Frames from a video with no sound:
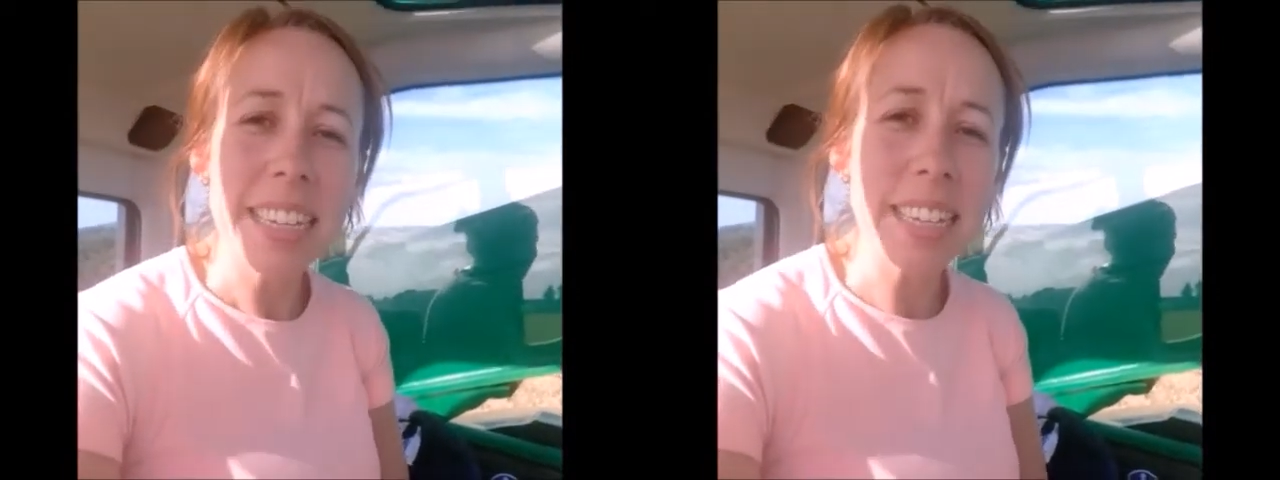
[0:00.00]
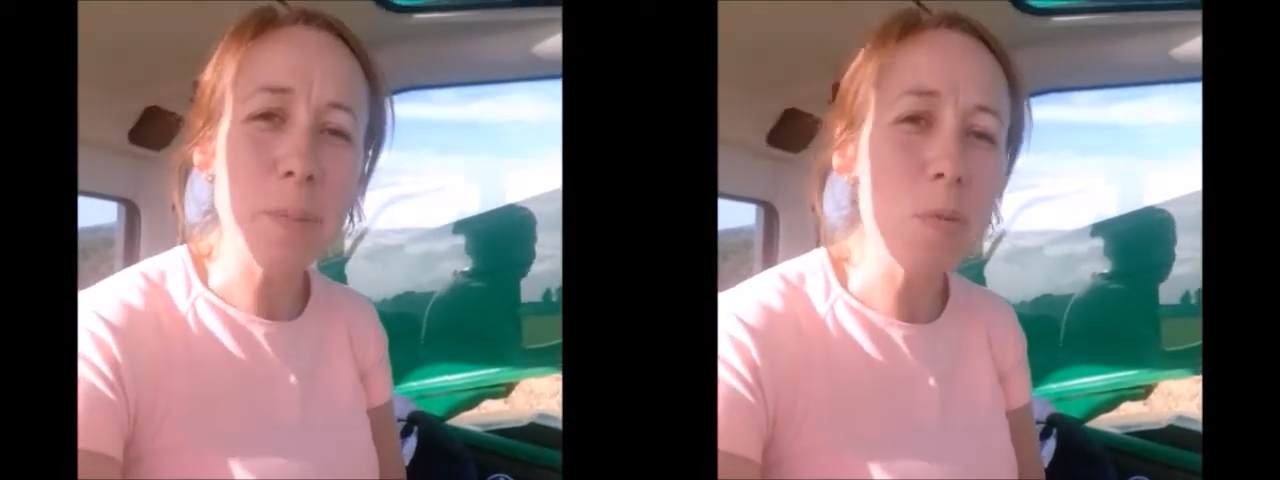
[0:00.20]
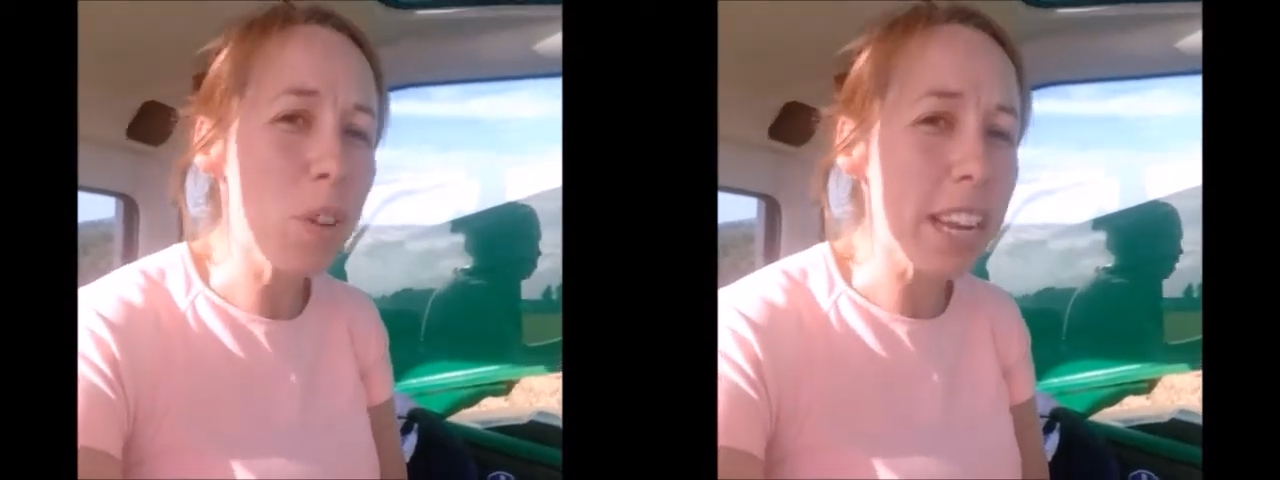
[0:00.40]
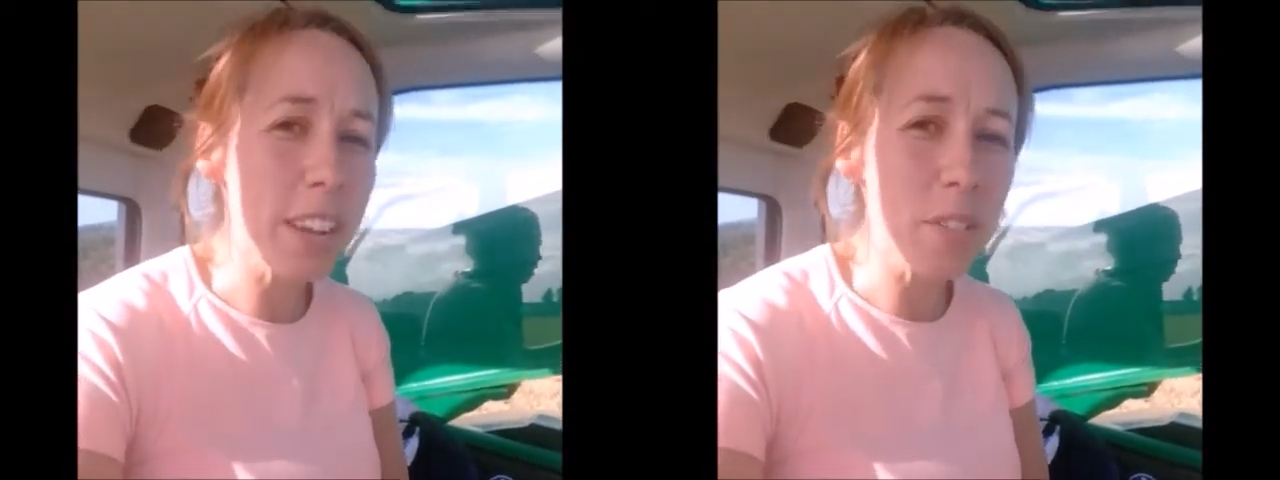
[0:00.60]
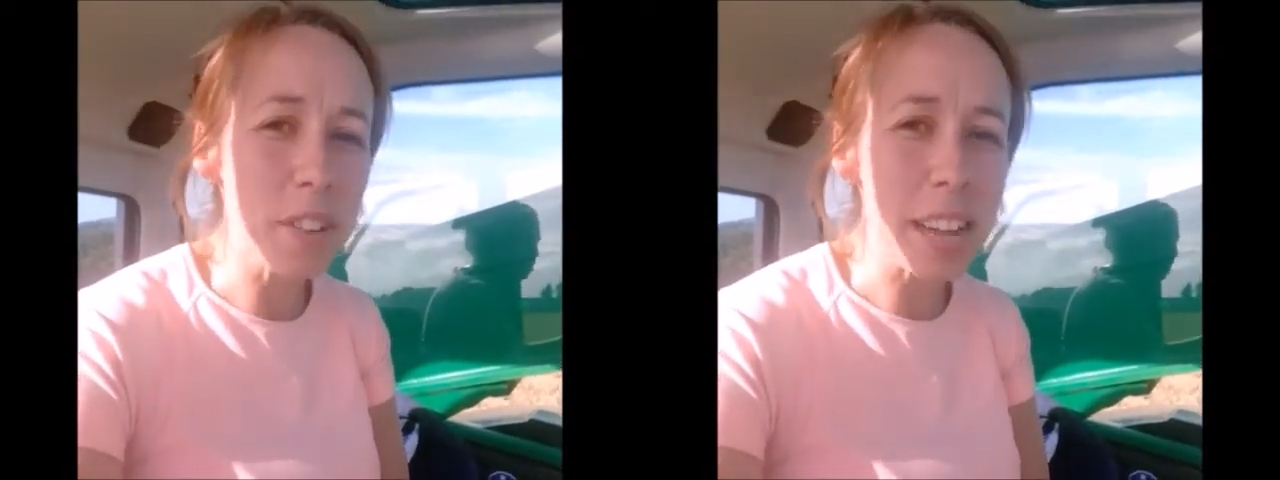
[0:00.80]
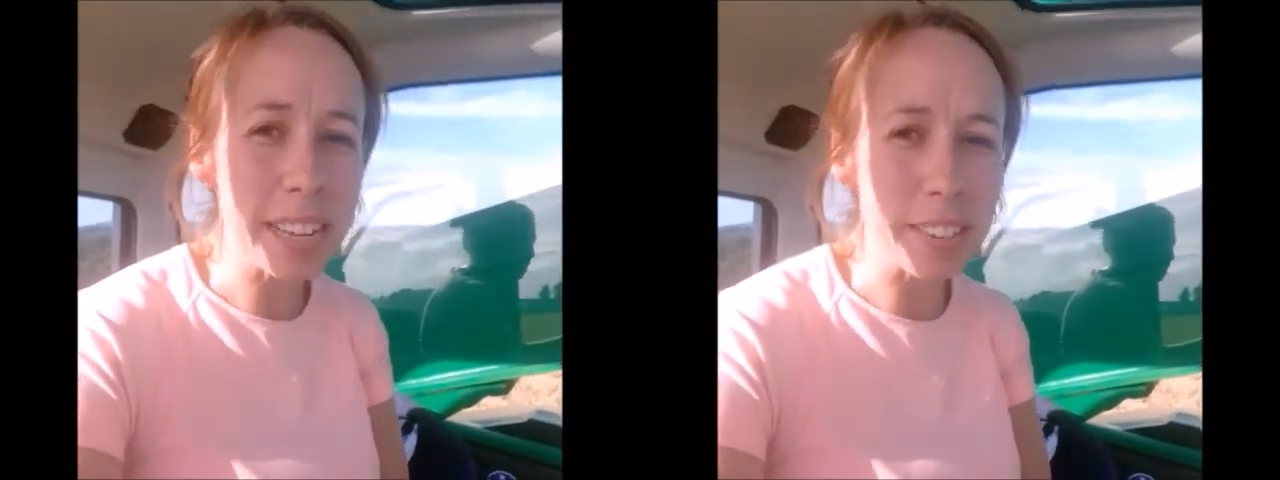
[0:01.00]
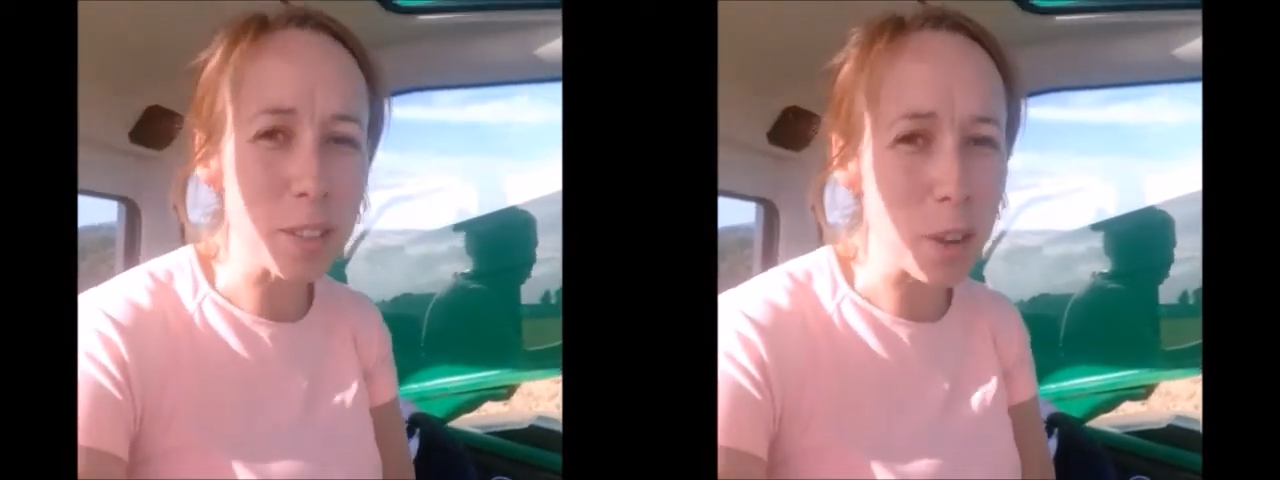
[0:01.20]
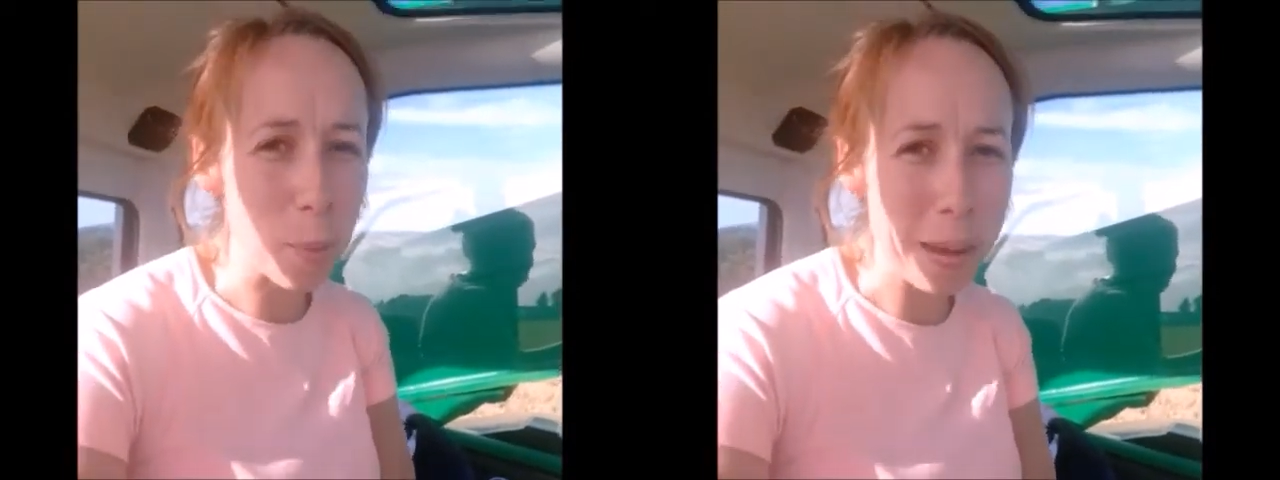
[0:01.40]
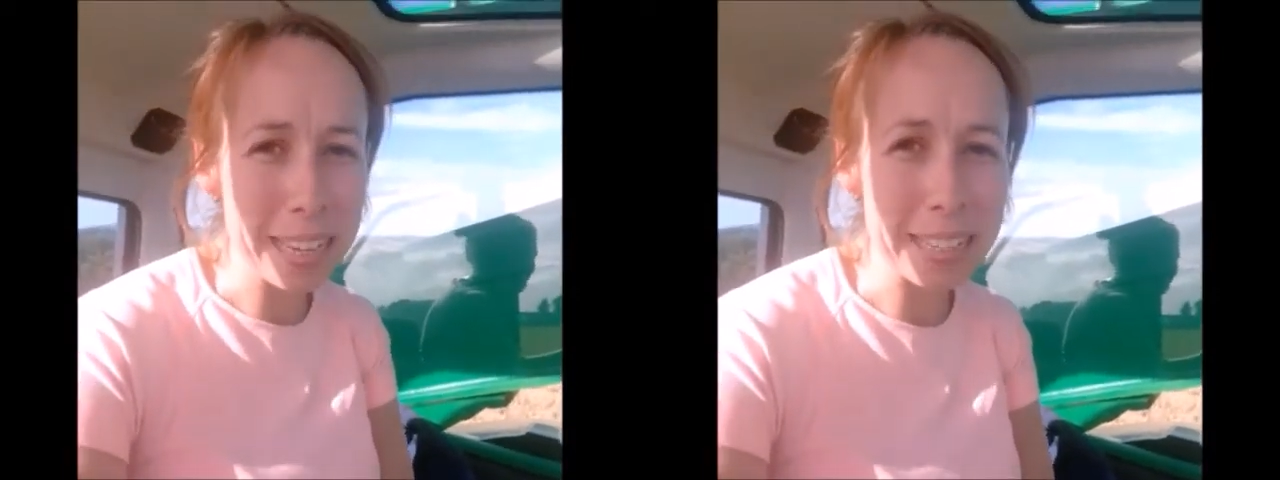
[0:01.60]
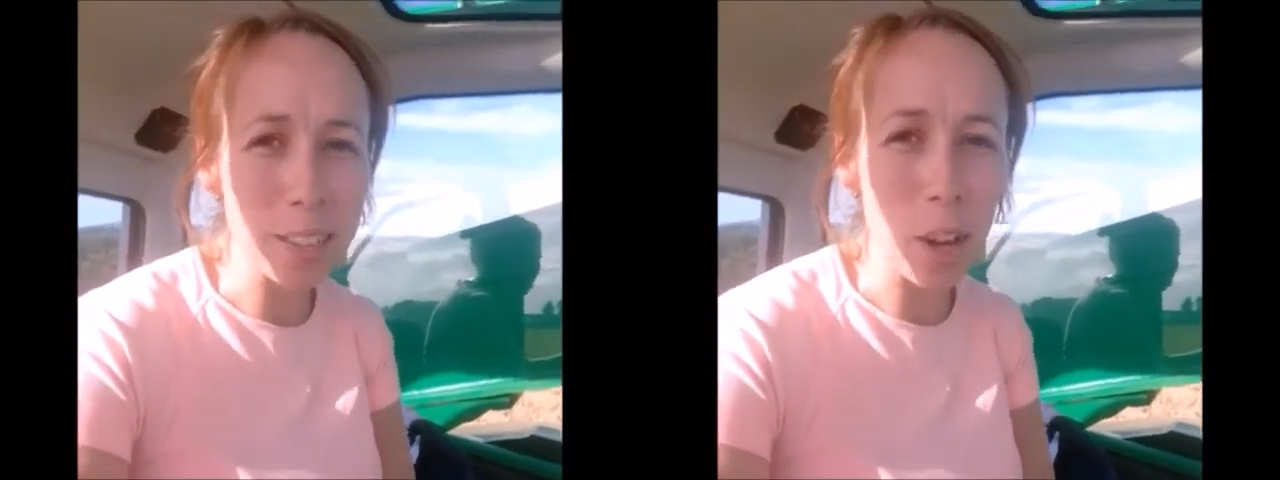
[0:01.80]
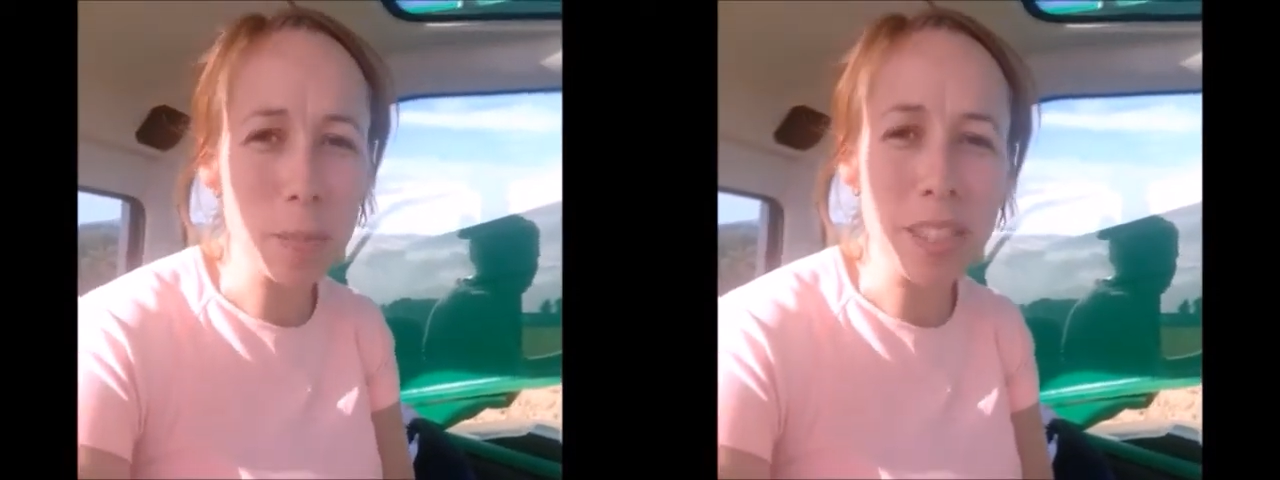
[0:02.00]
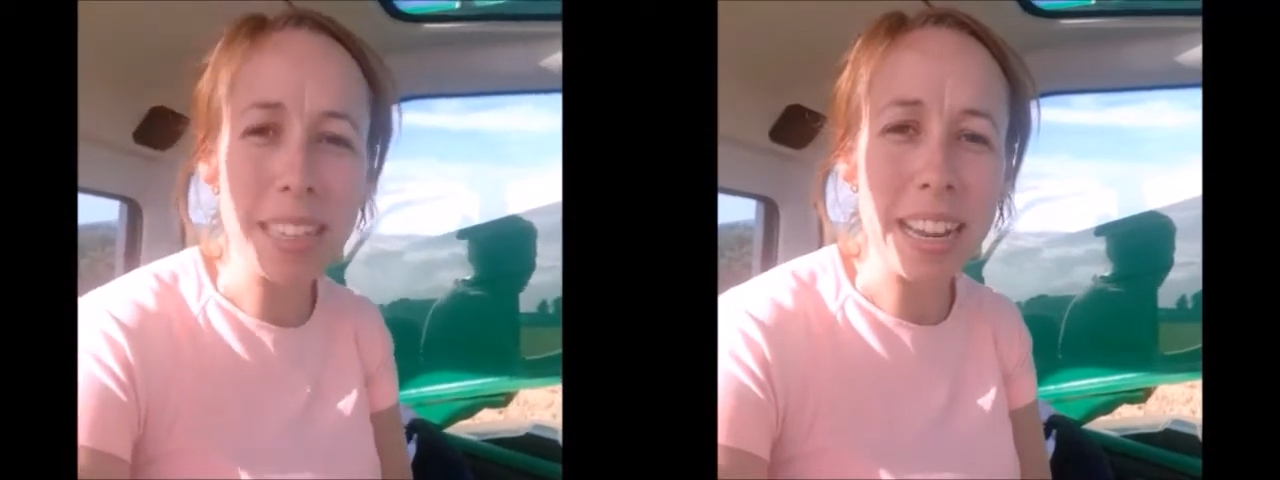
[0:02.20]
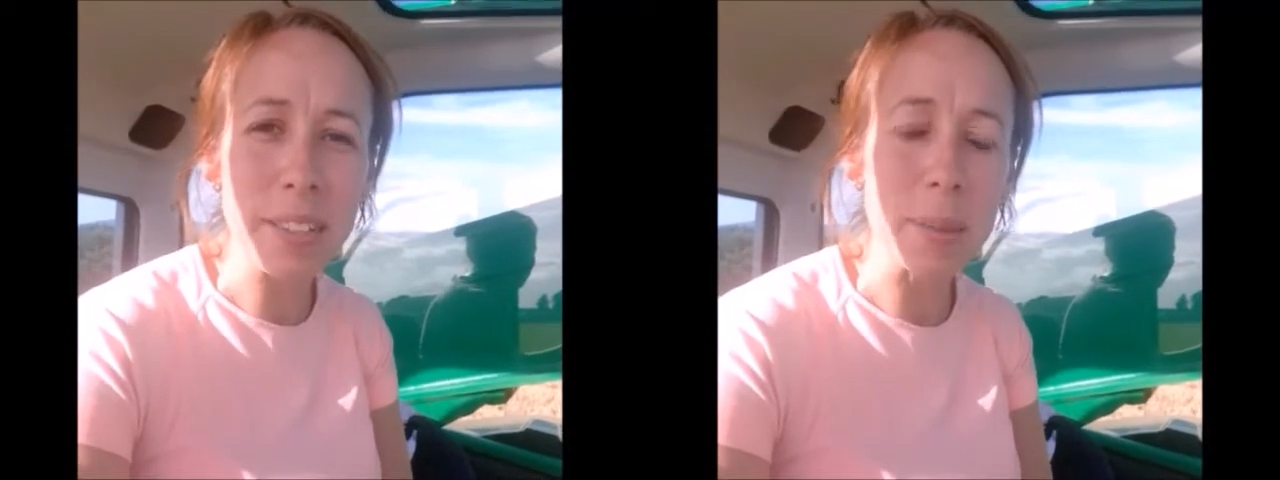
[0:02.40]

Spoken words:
It's been raining overnight, so the combine has stopped us now,